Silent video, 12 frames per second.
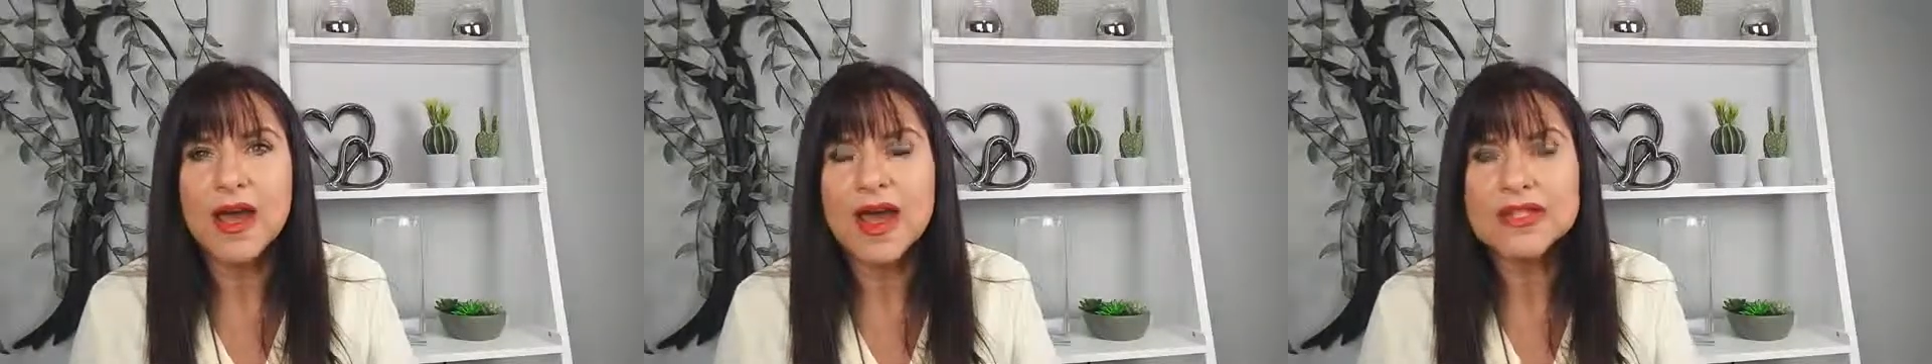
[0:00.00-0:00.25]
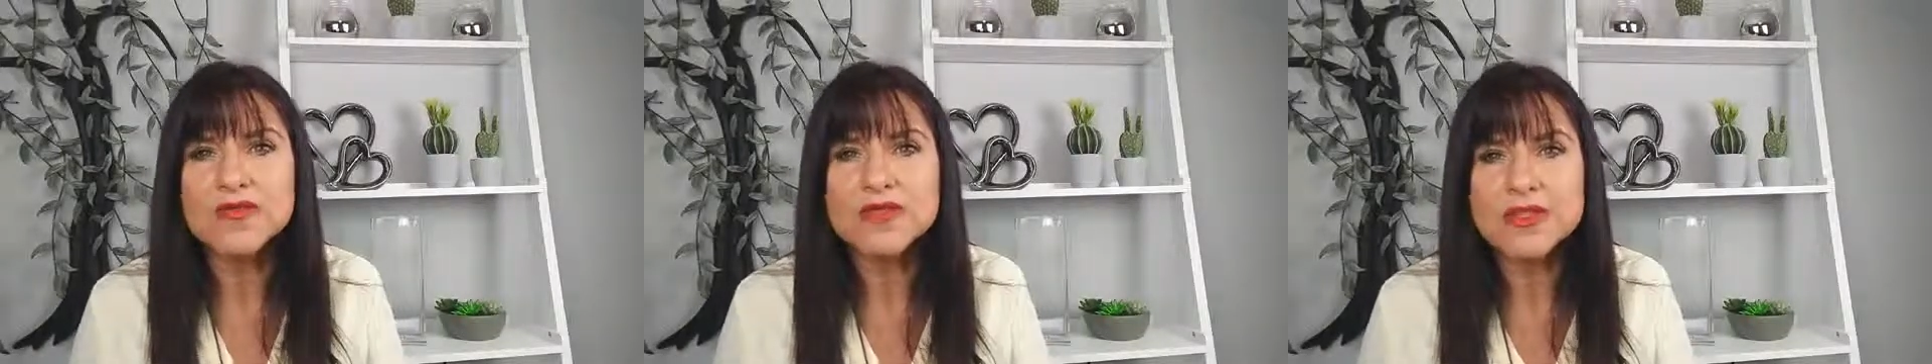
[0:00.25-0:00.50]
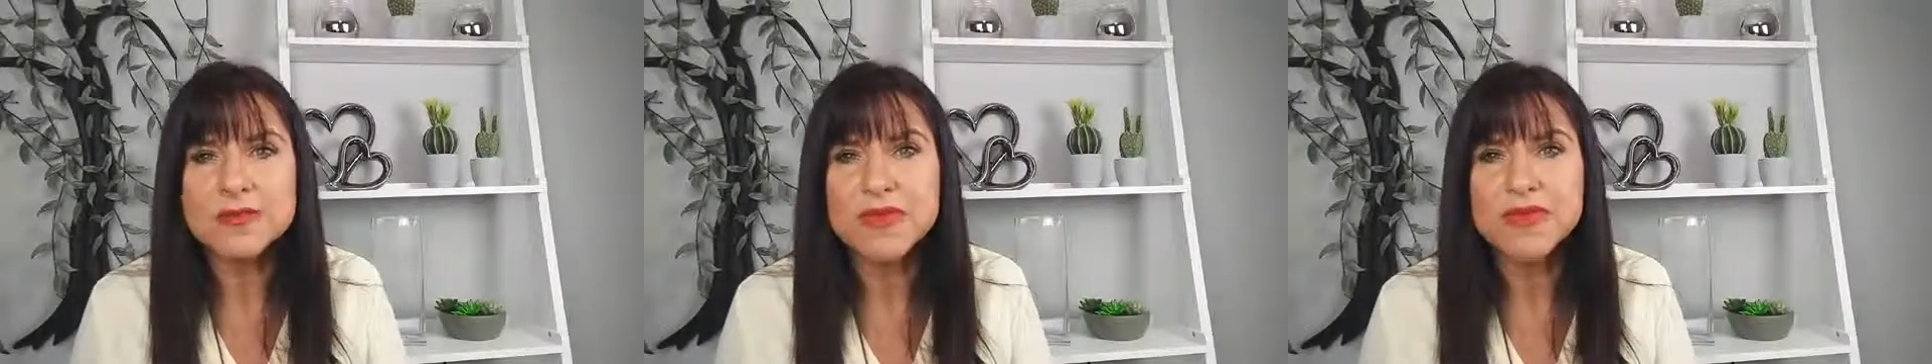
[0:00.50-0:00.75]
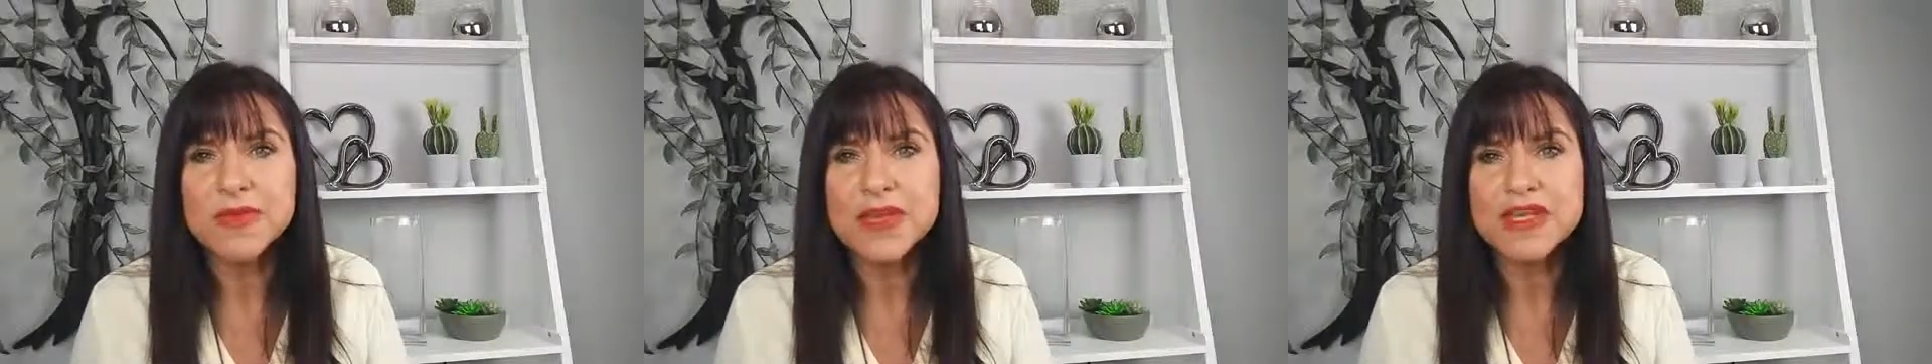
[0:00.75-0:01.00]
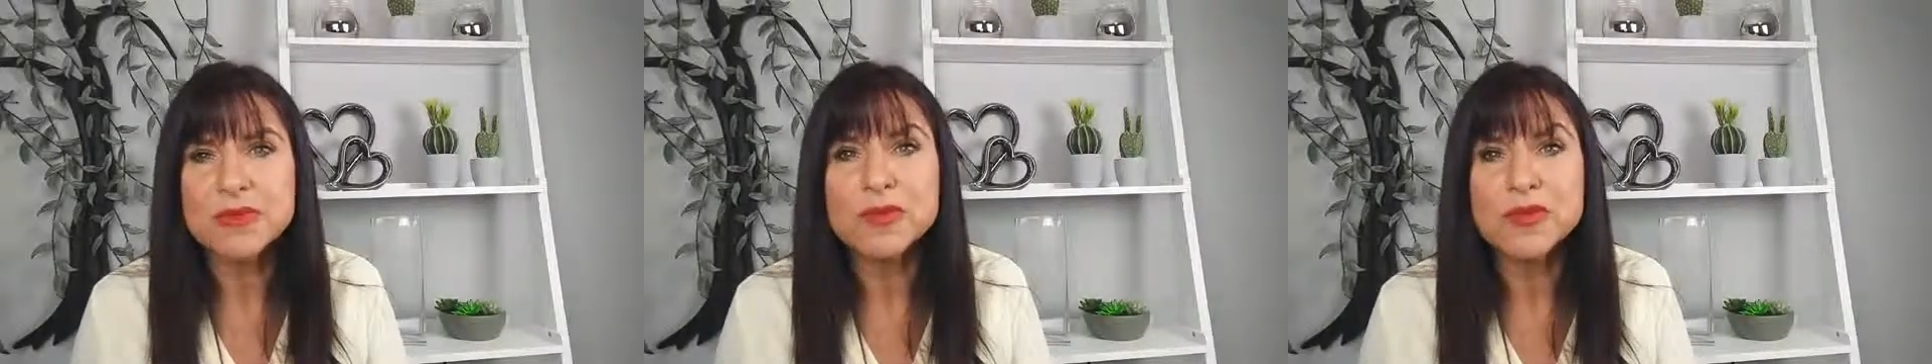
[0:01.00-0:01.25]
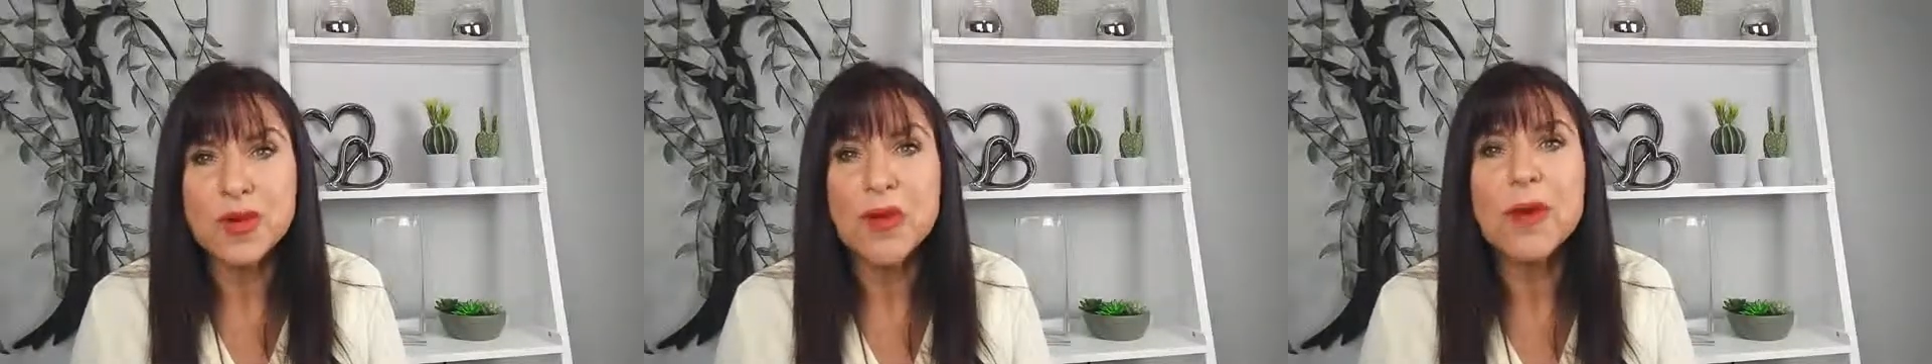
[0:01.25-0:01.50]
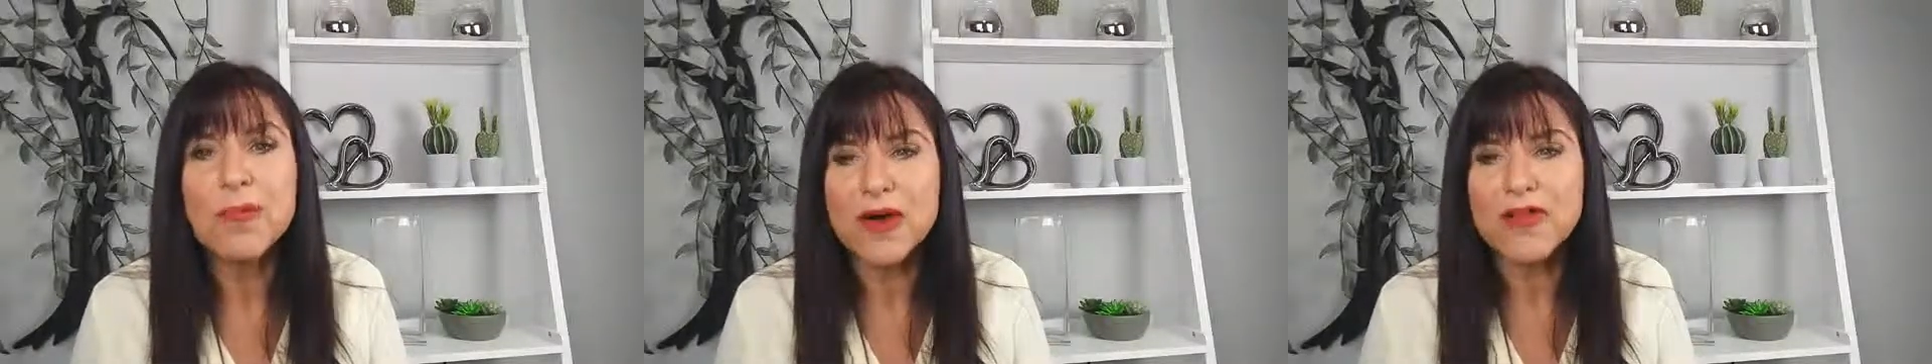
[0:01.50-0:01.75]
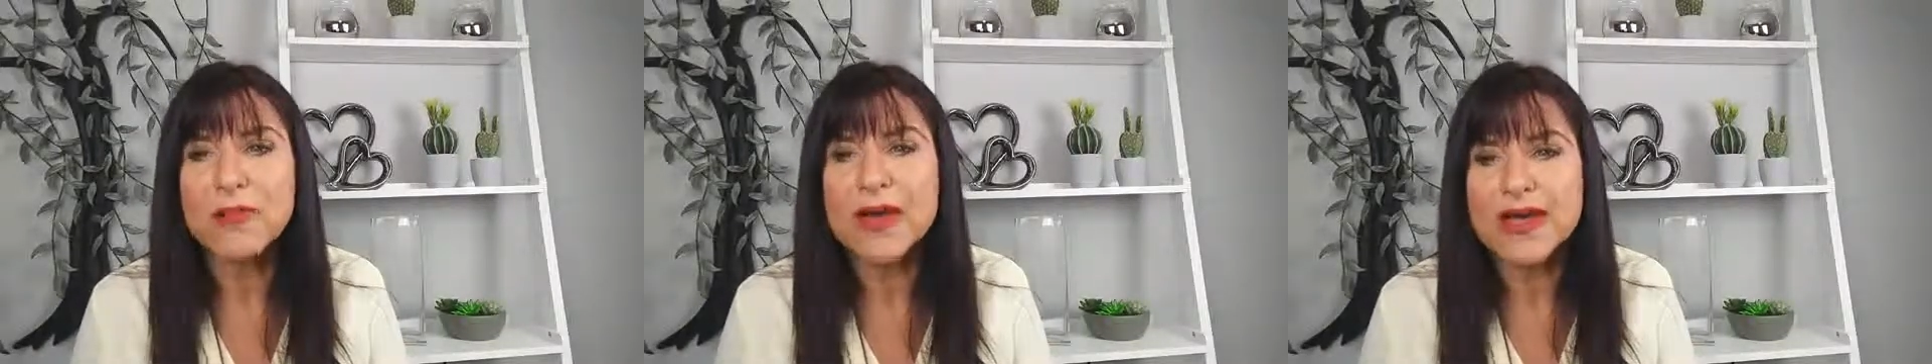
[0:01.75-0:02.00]
ask for some information below
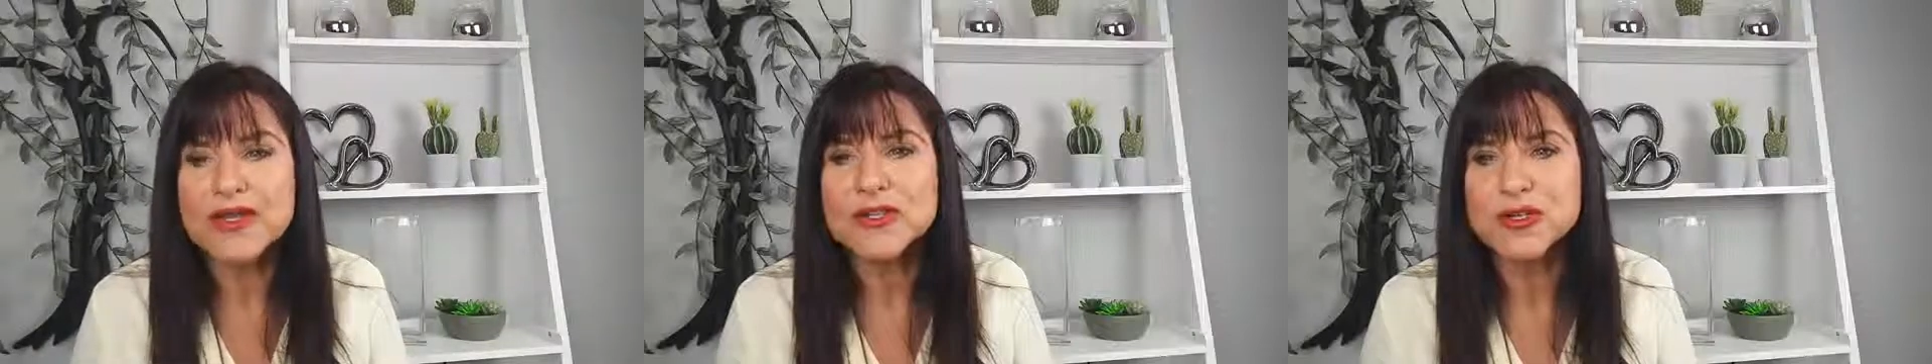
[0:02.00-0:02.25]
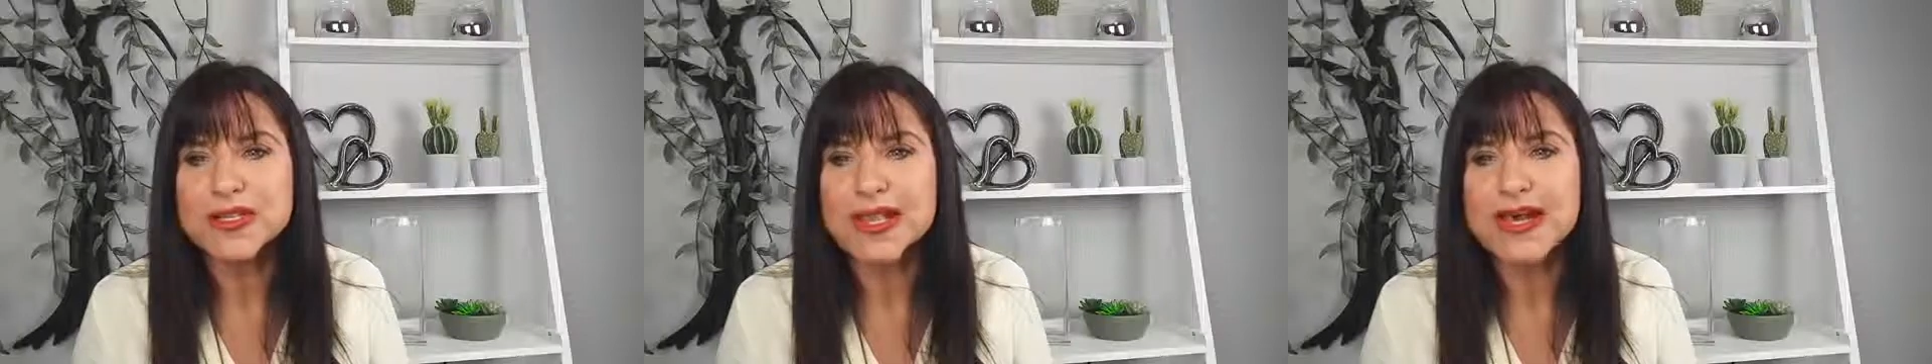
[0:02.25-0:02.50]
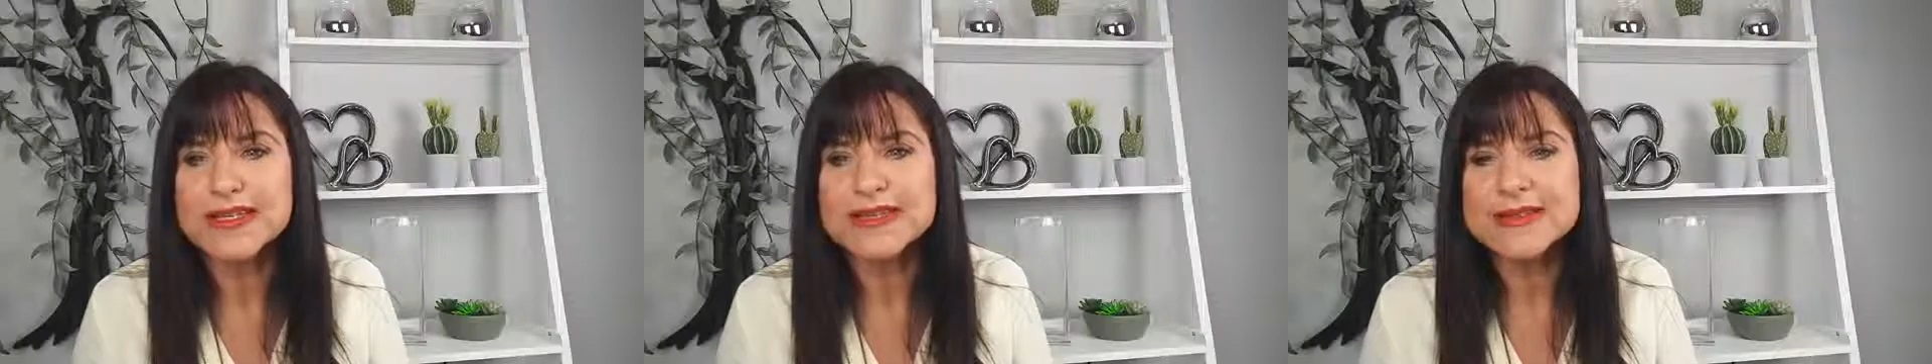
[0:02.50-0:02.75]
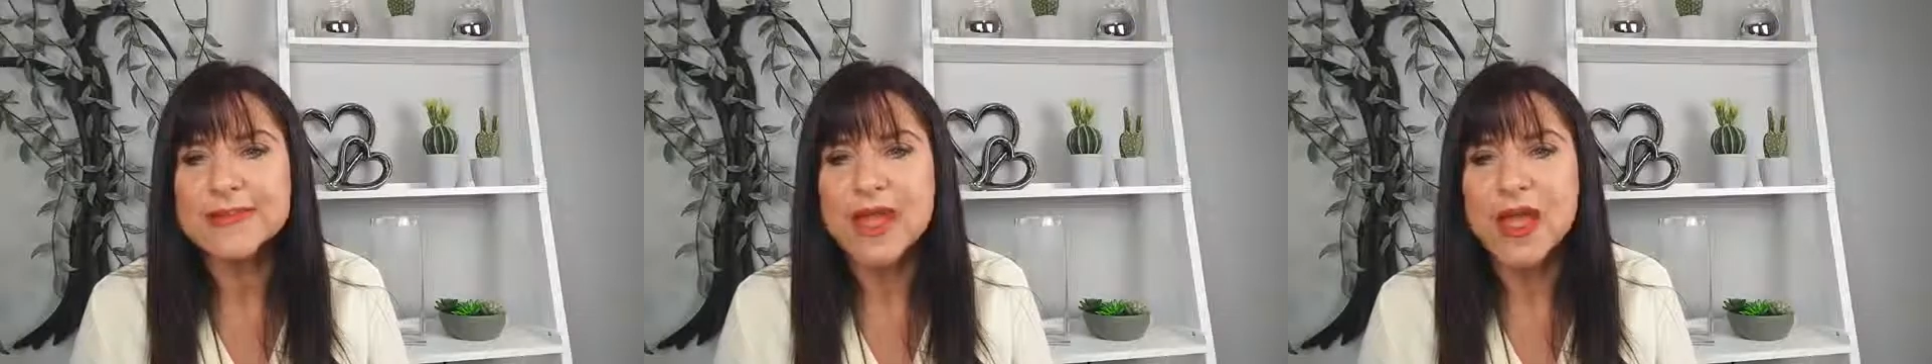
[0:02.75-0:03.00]
about the masterclass.